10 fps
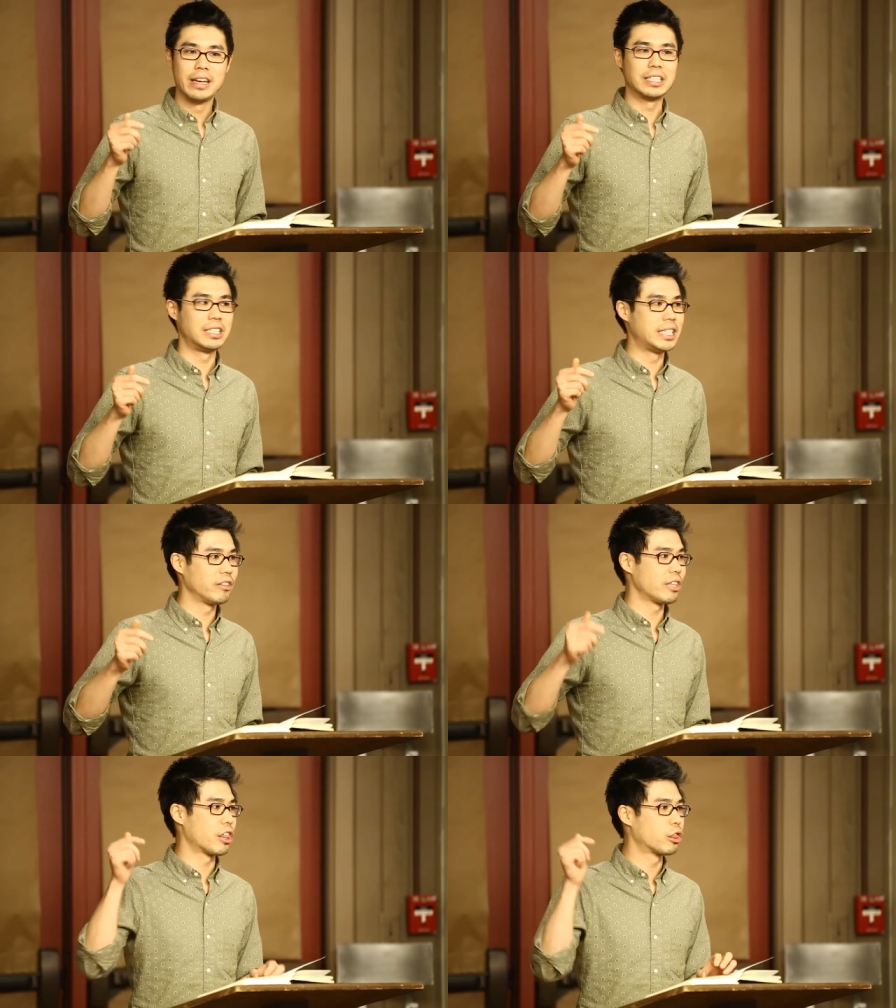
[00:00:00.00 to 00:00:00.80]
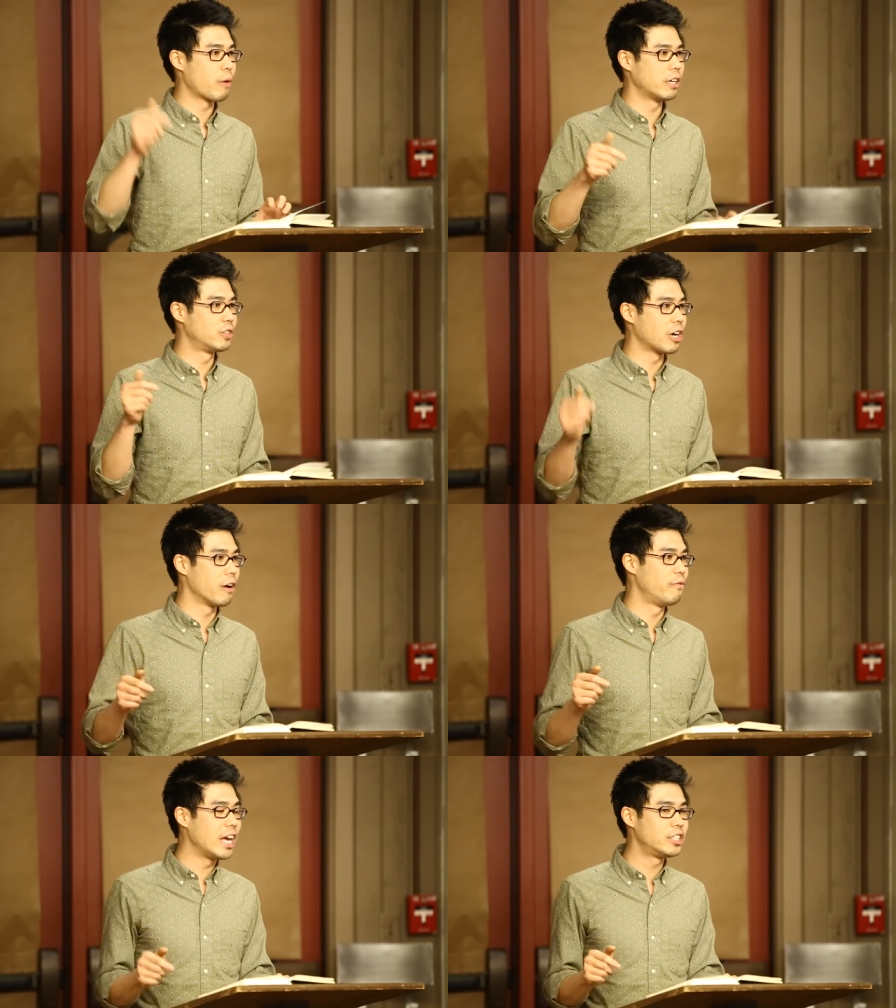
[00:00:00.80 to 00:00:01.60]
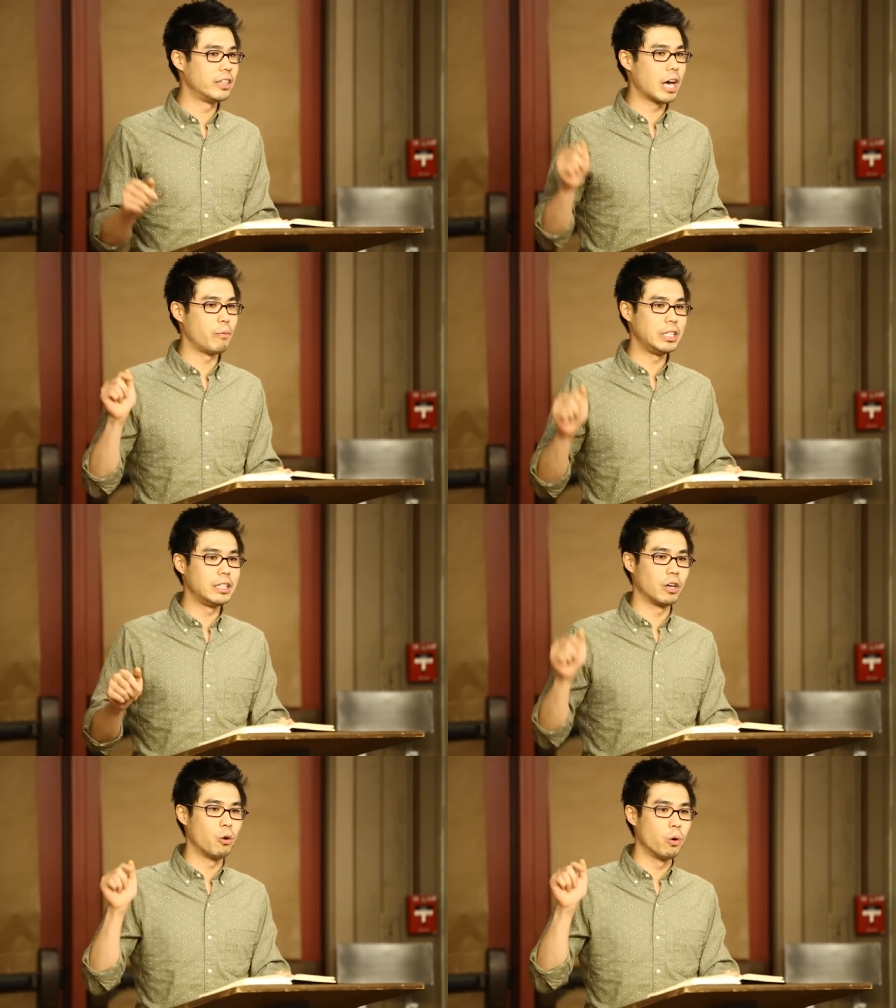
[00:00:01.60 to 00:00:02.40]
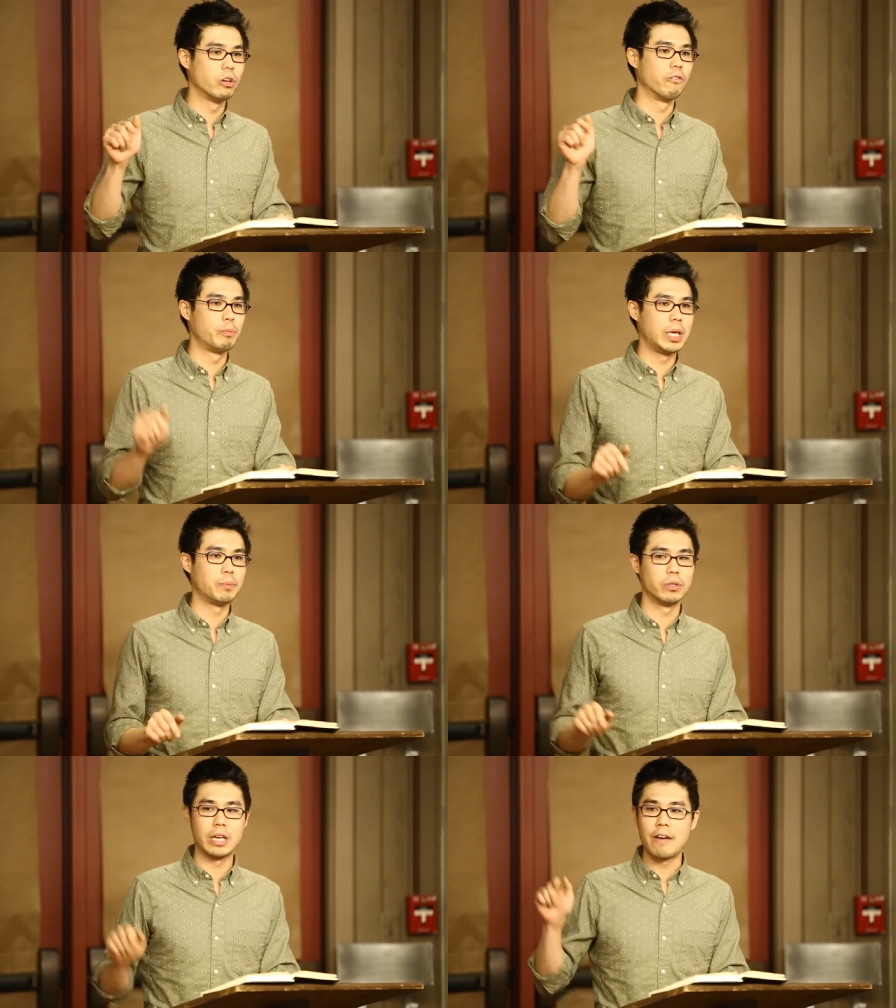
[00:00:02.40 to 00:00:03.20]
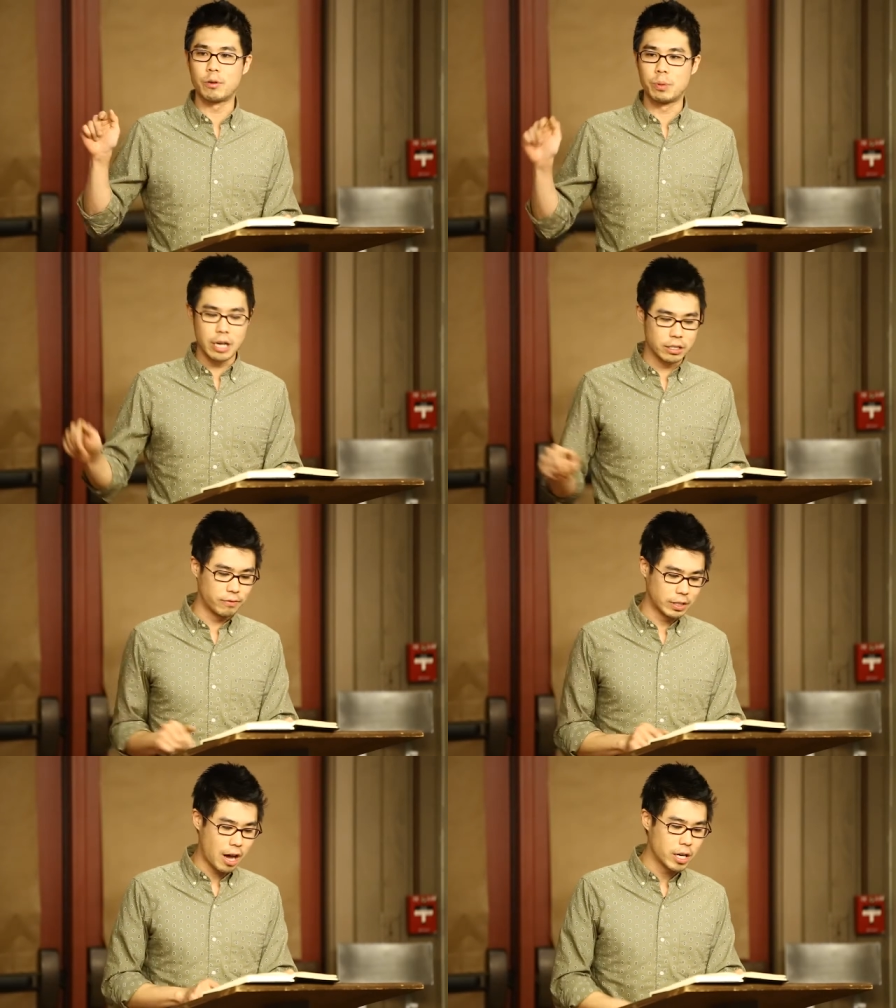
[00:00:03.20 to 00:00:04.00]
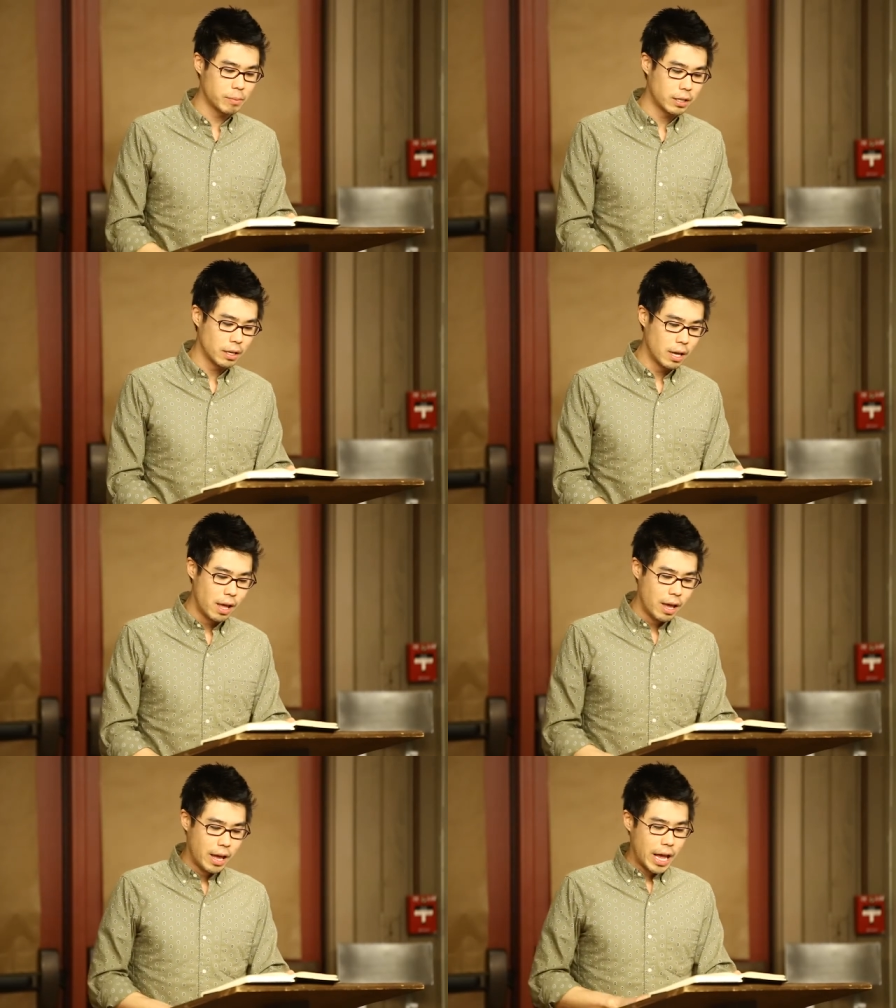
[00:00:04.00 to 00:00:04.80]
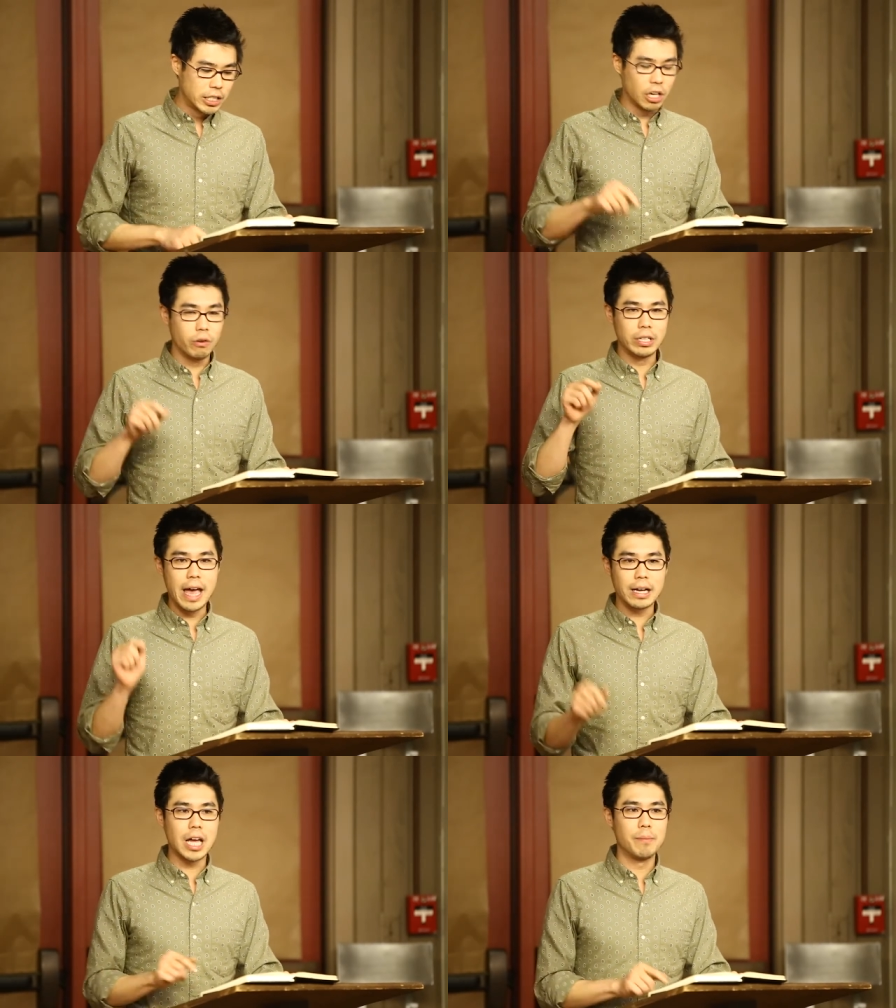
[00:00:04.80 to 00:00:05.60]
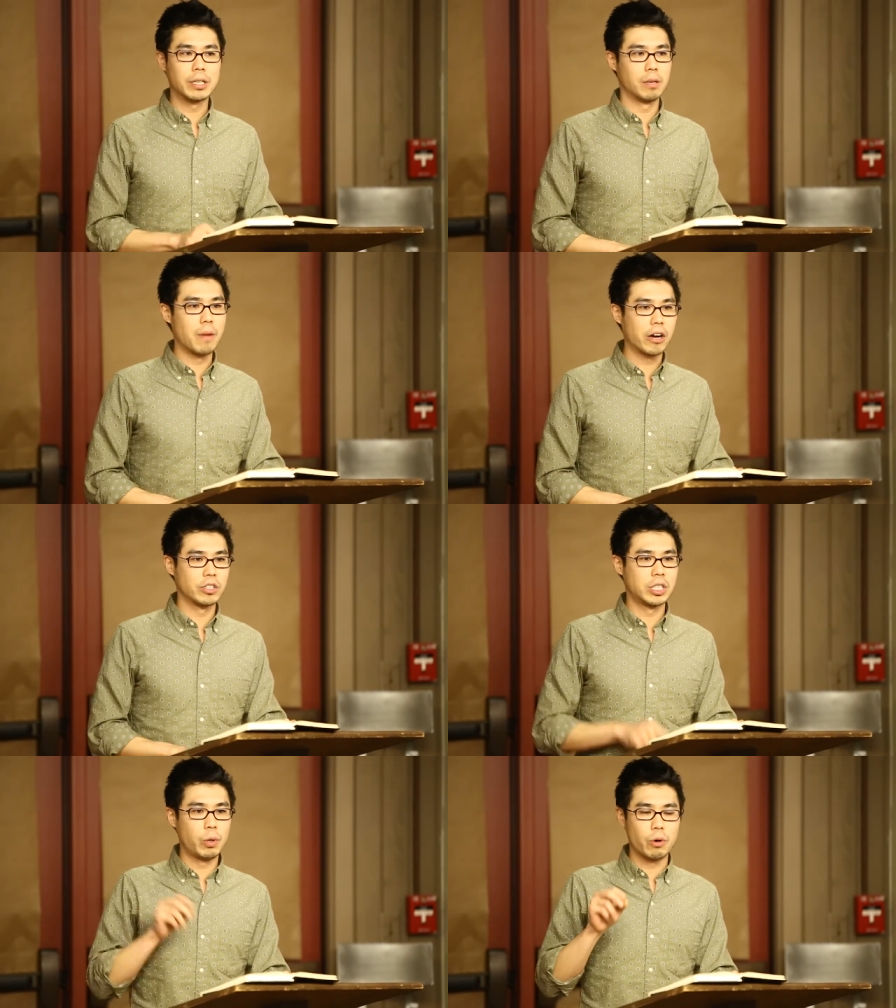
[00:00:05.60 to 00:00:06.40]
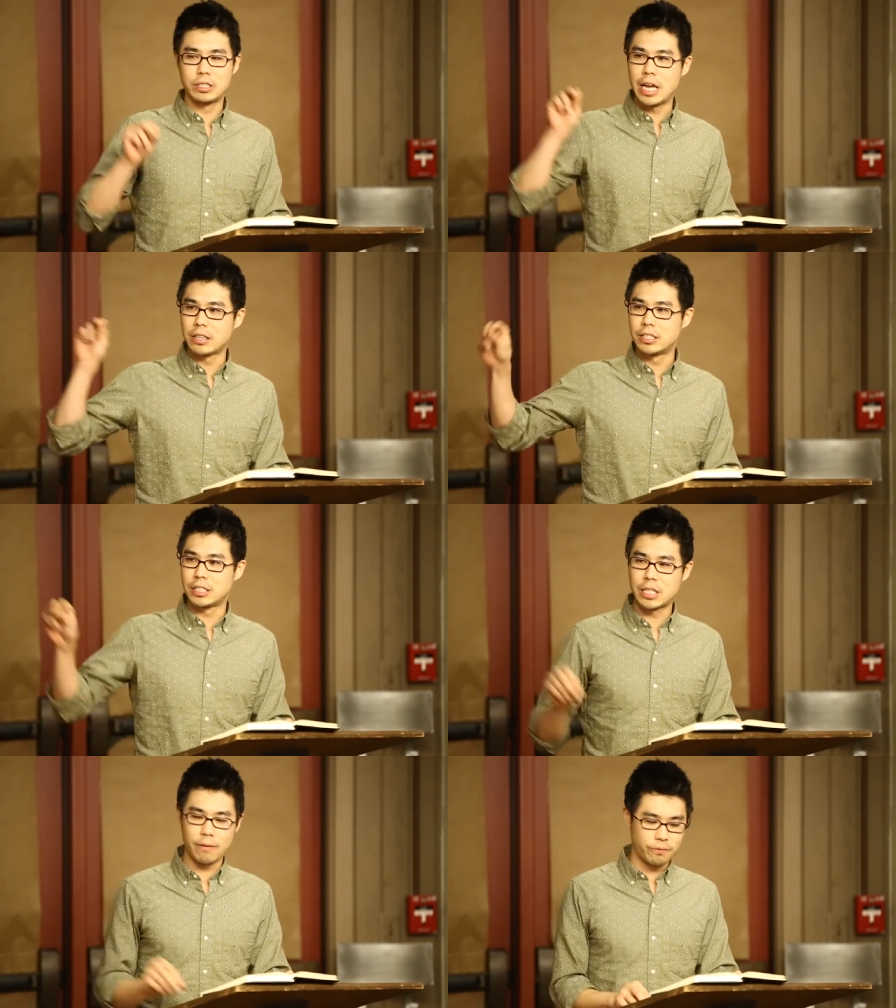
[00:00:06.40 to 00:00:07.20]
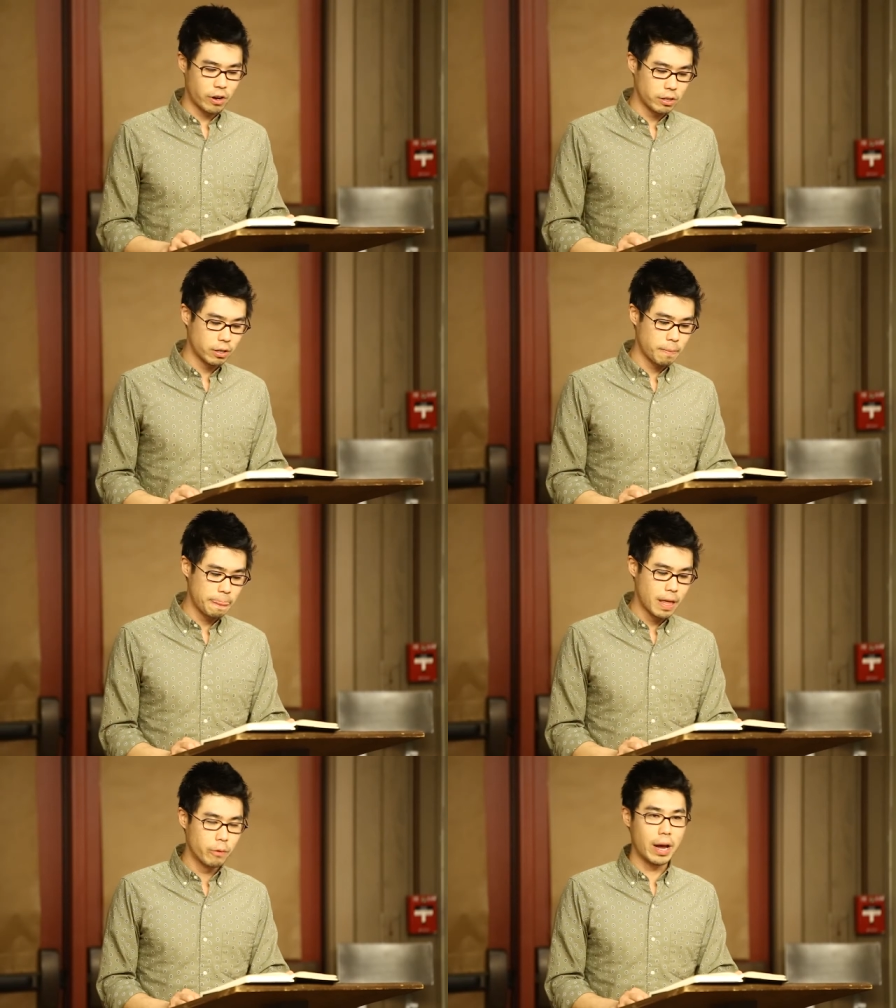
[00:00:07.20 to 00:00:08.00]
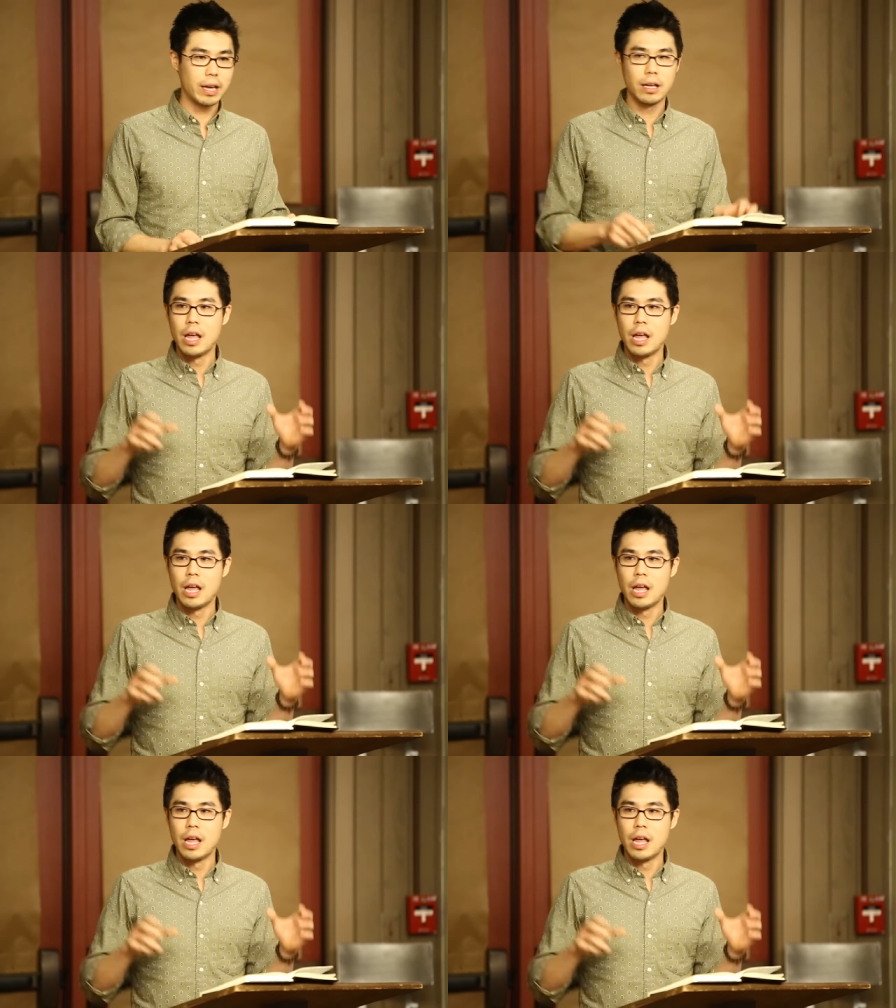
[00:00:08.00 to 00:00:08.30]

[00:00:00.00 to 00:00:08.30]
necessarily the threat of starvation that we need to hold over people to have a productive economy. And so in economic democracy, we want to take this a step further. right?